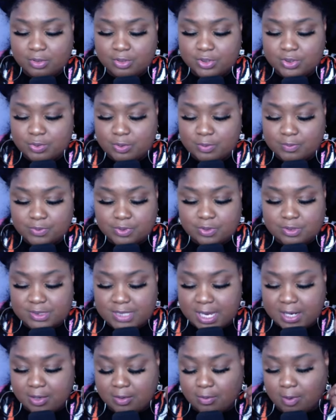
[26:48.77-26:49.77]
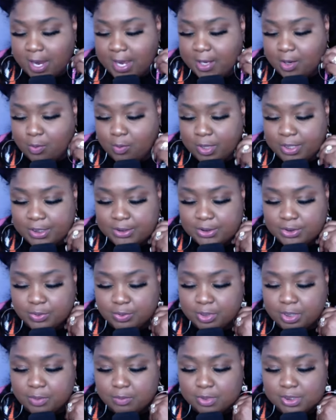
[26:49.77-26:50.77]
scripture Zechariah 1 and
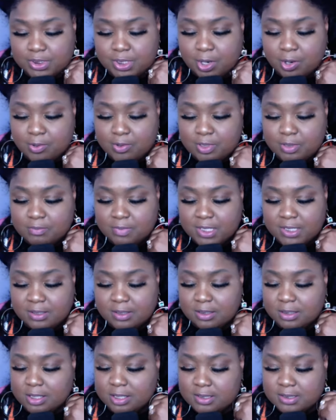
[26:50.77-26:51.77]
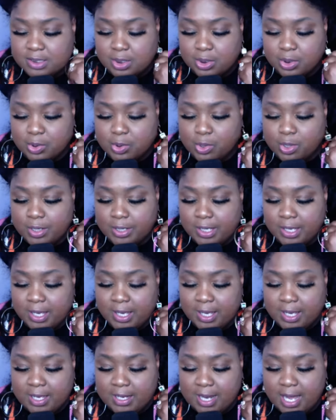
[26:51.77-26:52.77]
3 Return to me, declares the Lord,
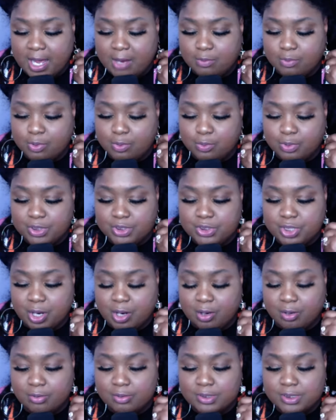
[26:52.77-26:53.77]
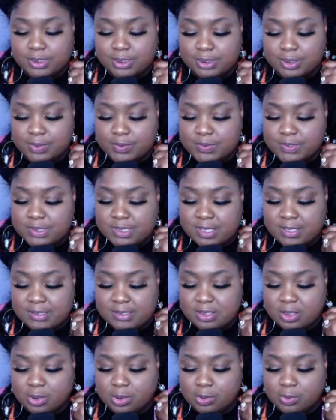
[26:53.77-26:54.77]
and I will return to you,
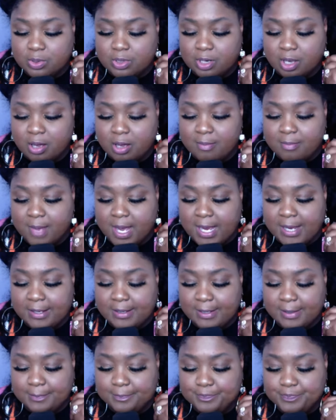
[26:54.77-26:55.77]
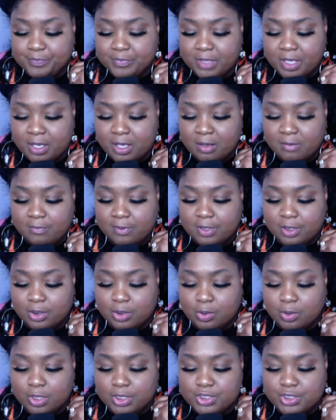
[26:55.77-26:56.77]
says the Lord Almighty. For the
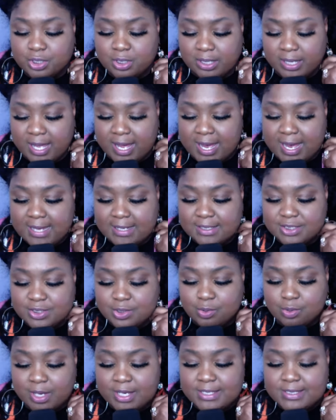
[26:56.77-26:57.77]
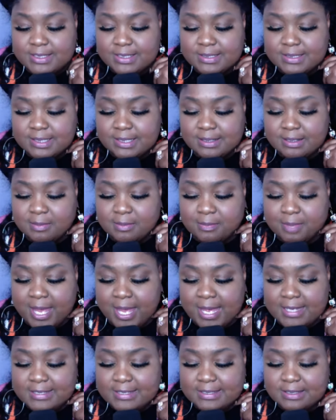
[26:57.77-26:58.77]
Lord your God is gracious and
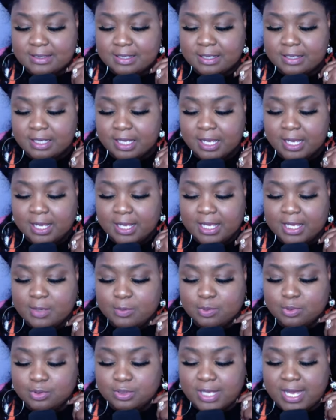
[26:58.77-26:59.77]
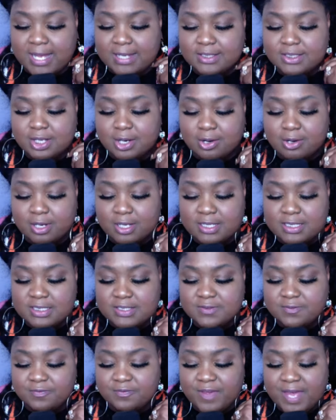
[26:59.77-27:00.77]
compassionate. He will not turn
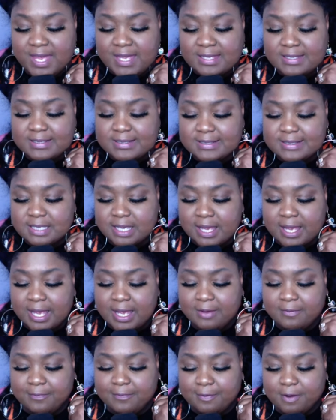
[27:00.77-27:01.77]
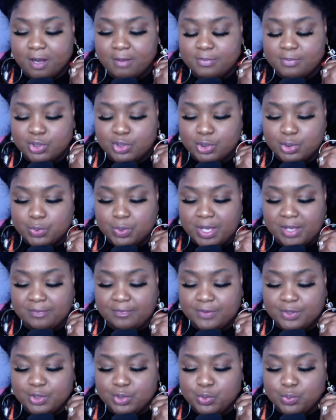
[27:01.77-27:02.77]
his face from you
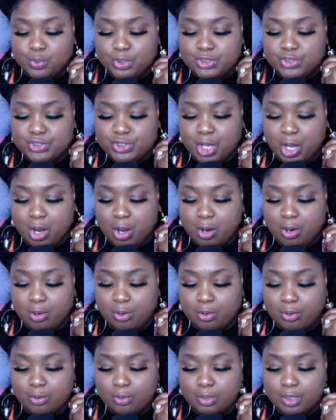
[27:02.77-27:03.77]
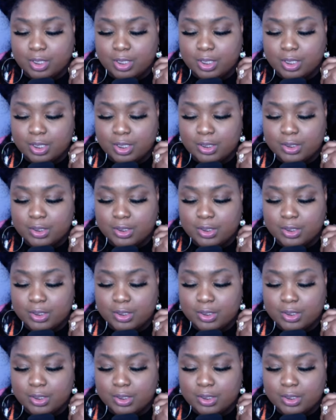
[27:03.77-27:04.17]
if you return